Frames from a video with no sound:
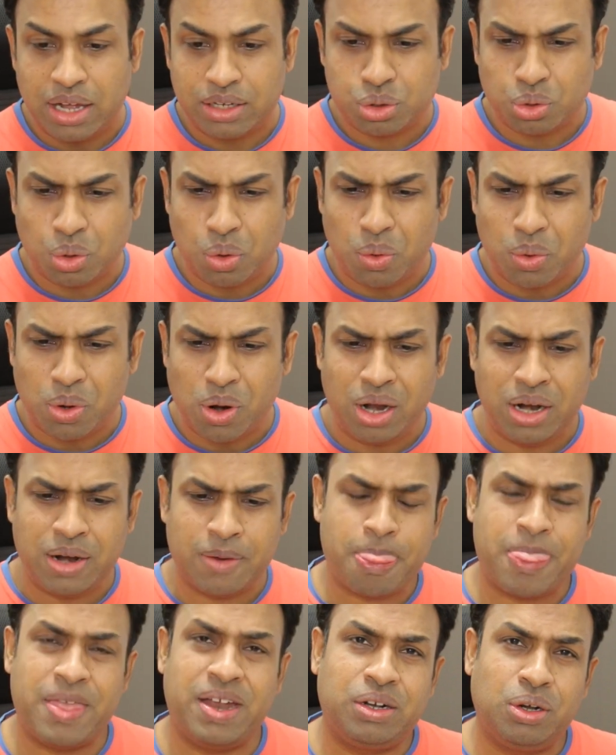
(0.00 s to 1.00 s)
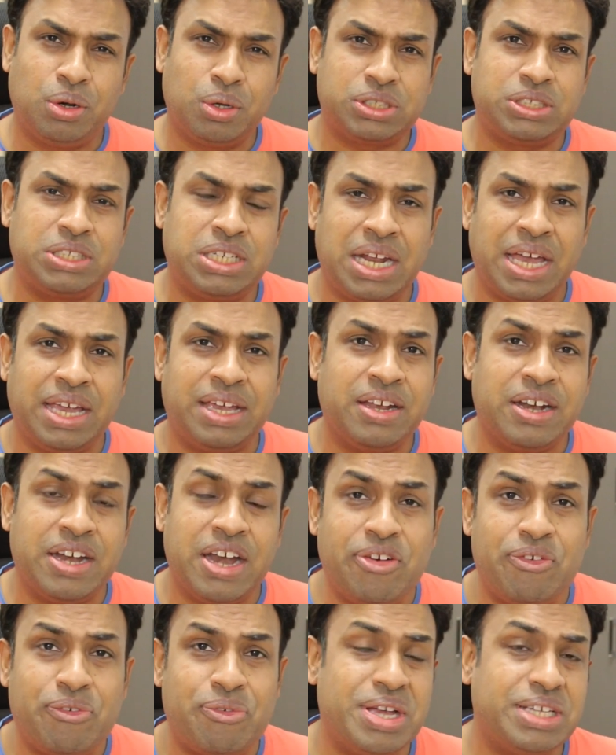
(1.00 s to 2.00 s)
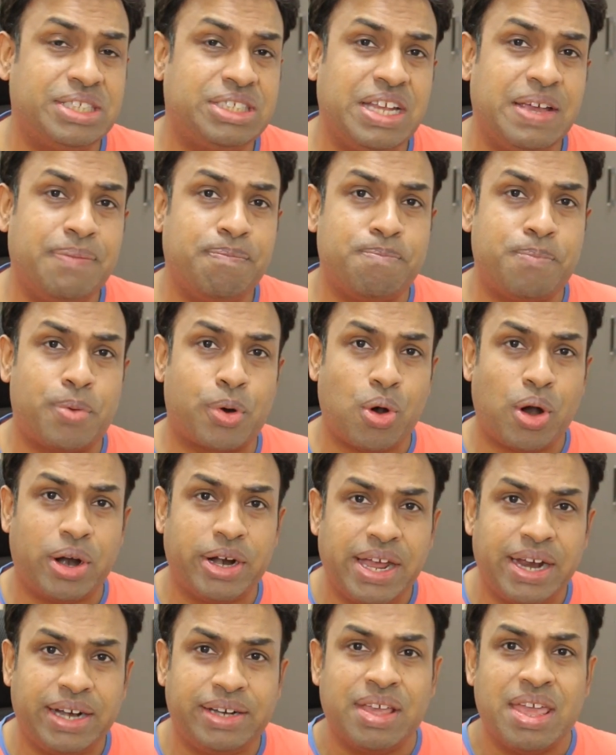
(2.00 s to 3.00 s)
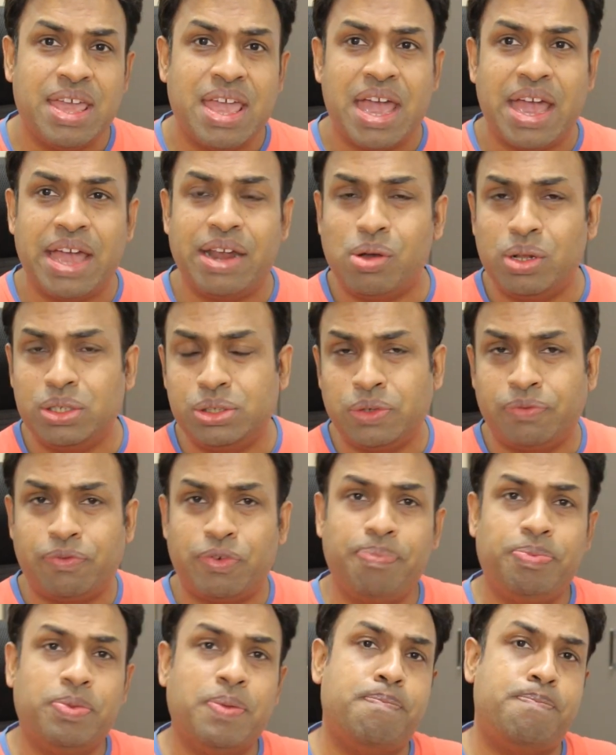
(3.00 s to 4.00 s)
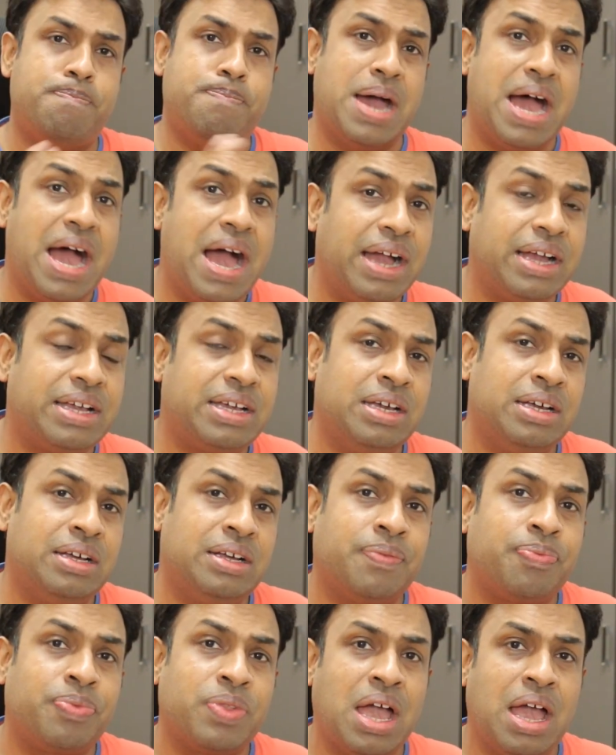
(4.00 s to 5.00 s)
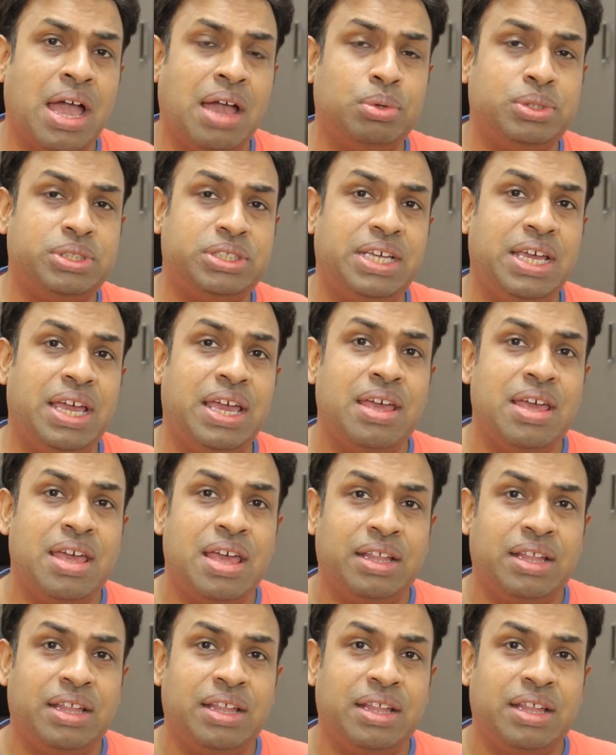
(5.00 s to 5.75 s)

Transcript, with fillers: So overall, it looks like an interesting product. And also from the back, I would say